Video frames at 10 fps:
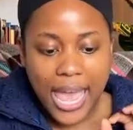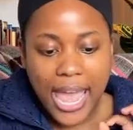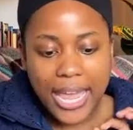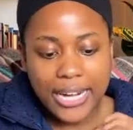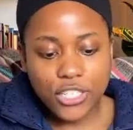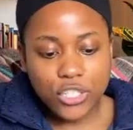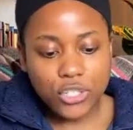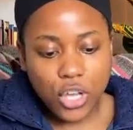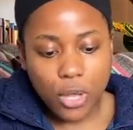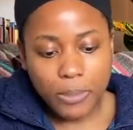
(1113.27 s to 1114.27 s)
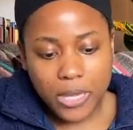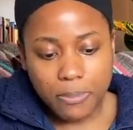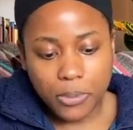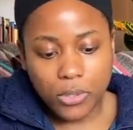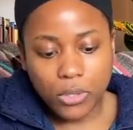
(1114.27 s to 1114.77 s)
and I just saw
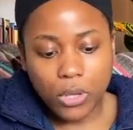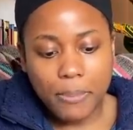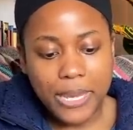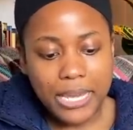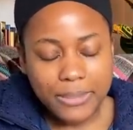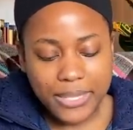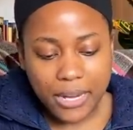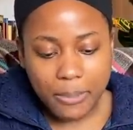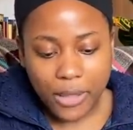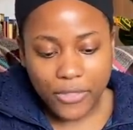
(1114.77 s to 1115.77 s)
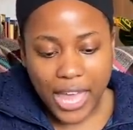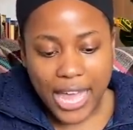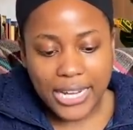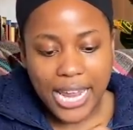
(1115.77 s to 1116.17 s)
people being upset about that,